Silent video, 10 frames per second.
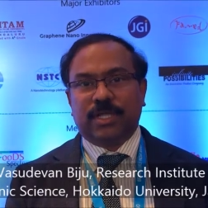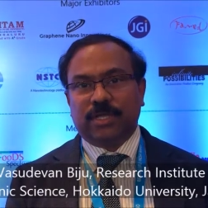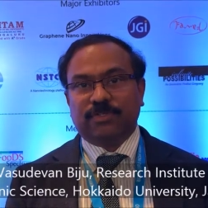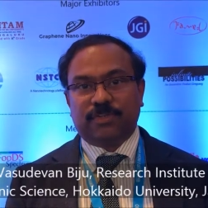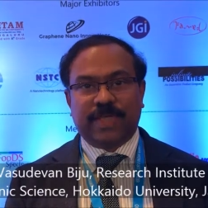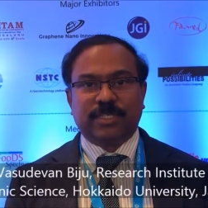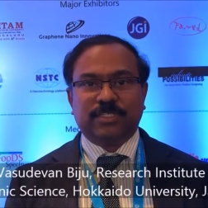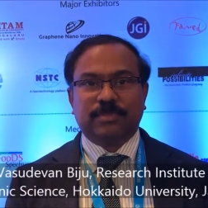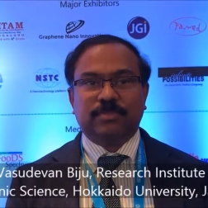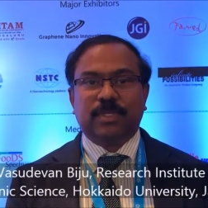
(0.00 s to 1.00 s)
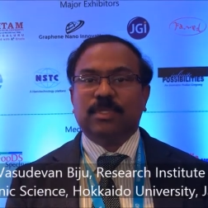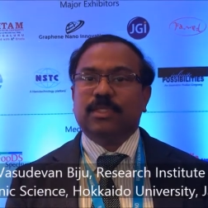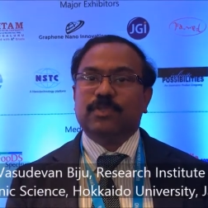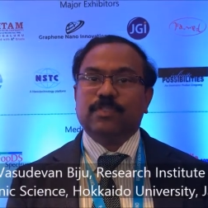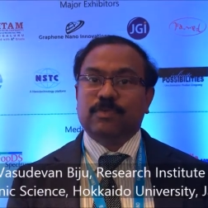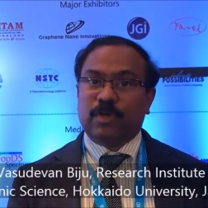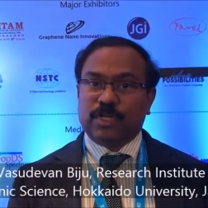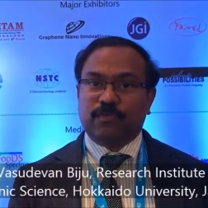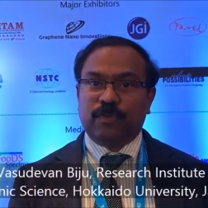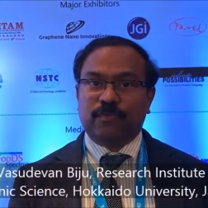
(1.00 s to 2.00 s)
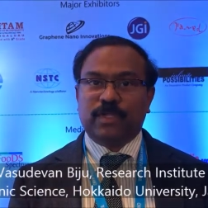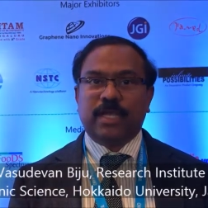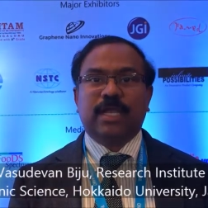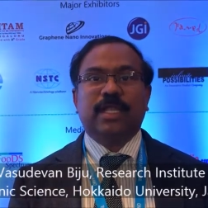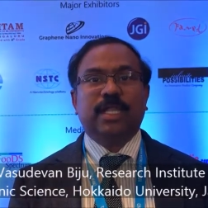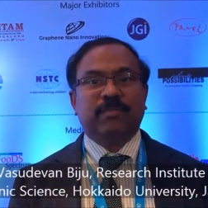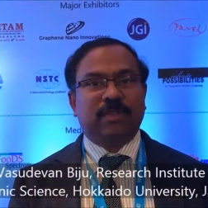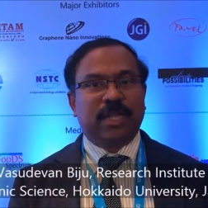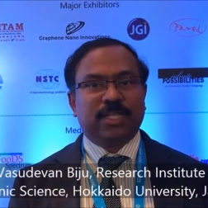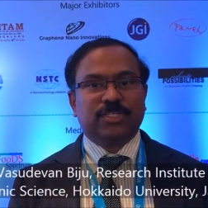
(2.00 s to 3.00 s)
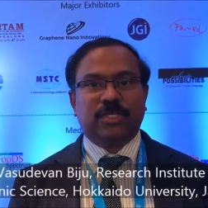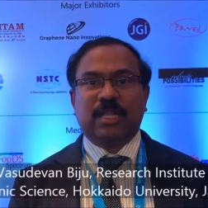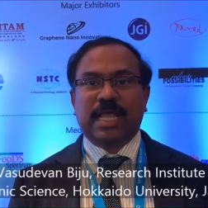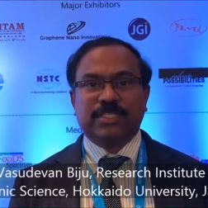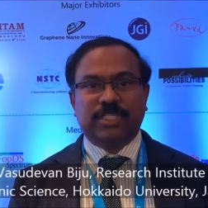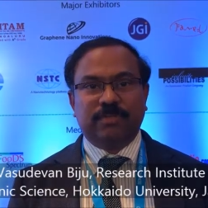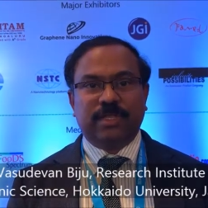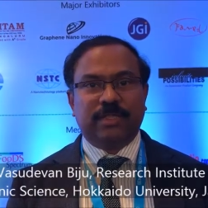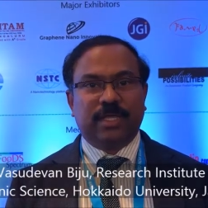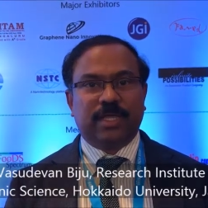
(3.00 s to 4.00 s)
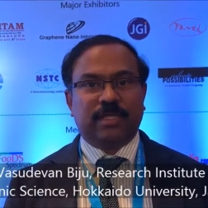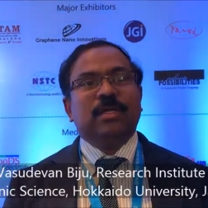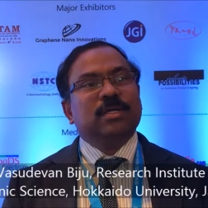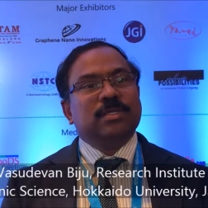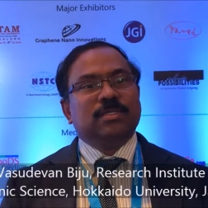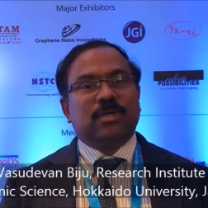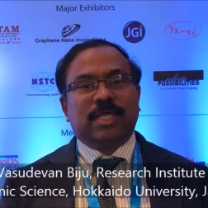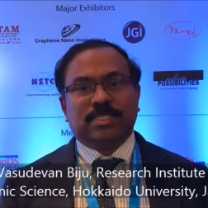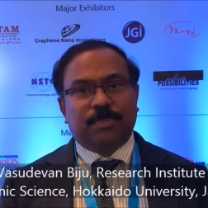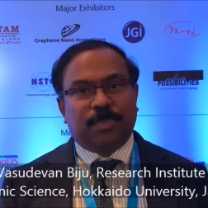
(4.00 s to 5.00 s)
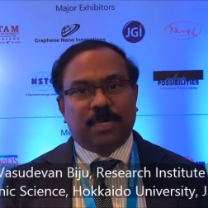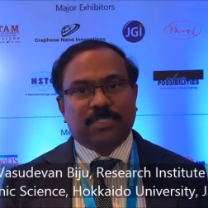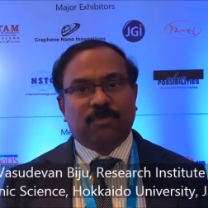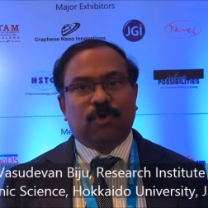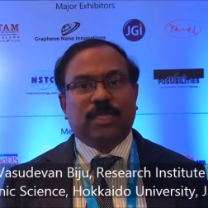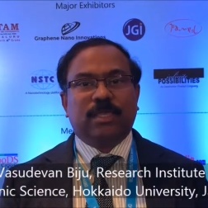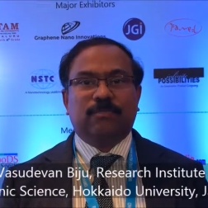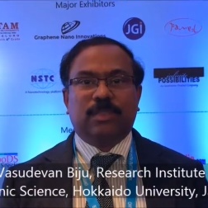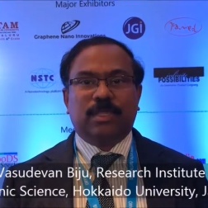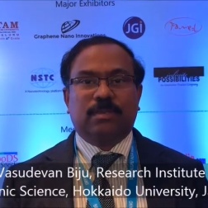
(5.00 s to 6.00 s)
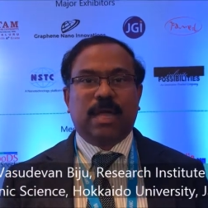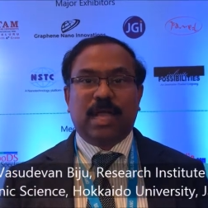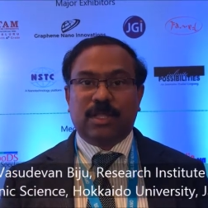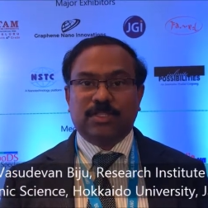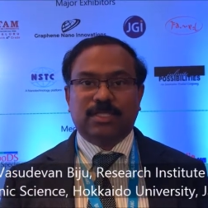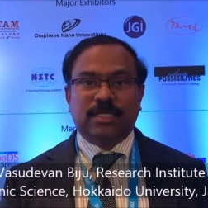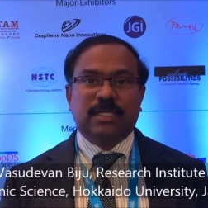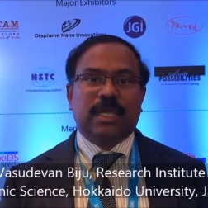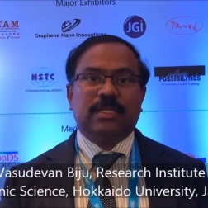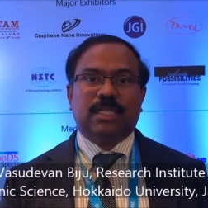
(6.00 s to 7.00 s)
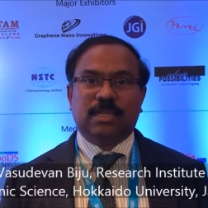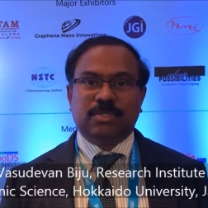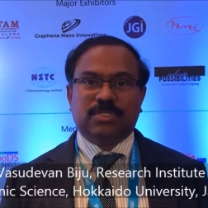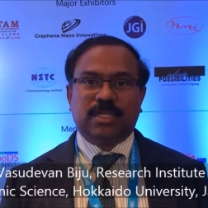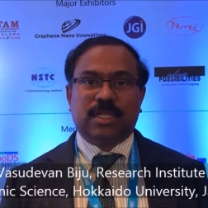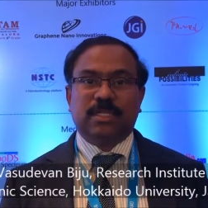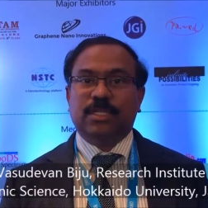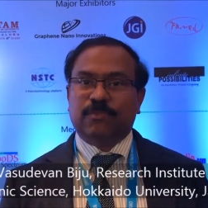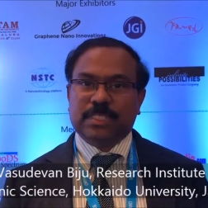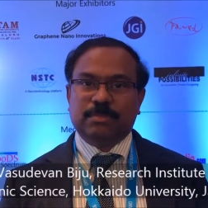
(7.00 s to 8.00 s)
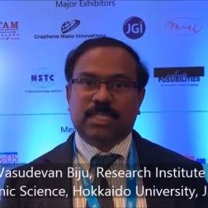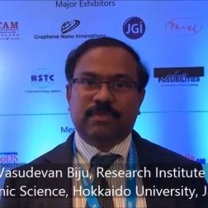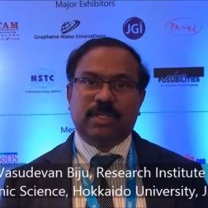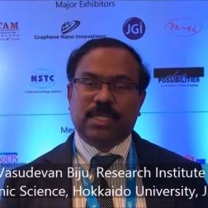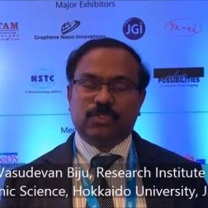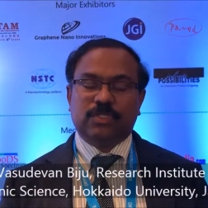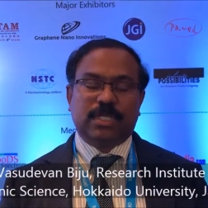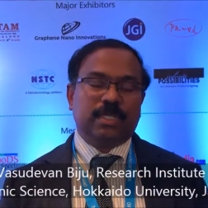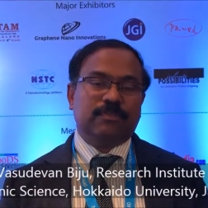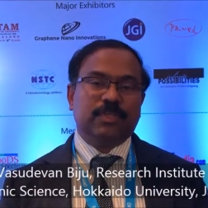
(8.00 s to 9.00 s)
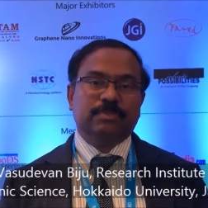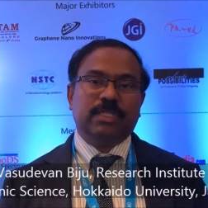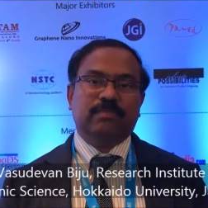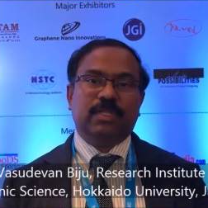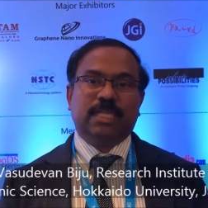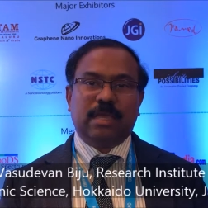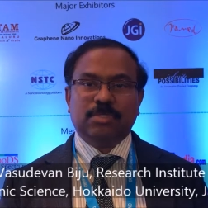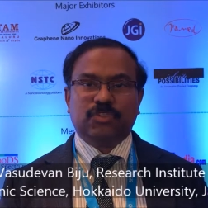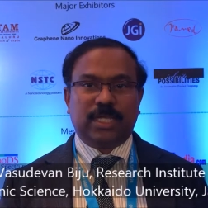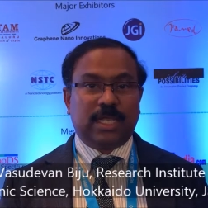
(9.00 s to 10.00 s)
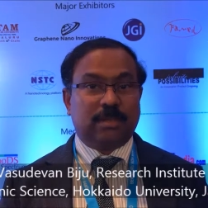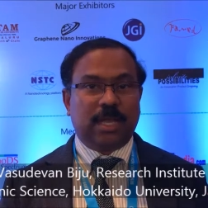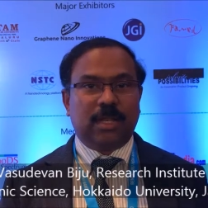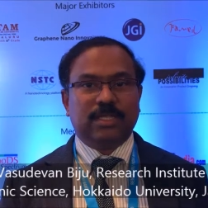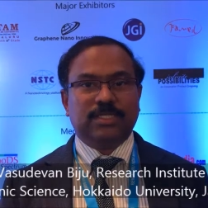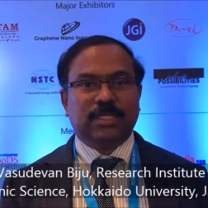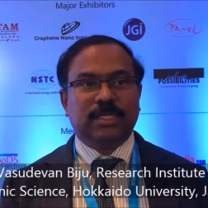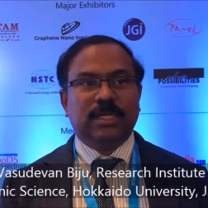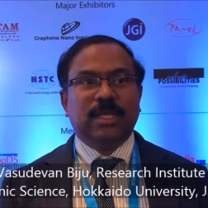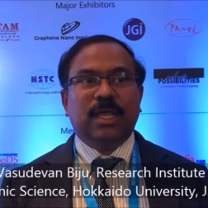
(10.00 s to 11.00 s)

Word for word: in Trivandrum. That was a wonderful event and I gave a lecture last evening there. So as a person working with uh, biology and chemistry and interface between, I should say interface between chemistry and biology,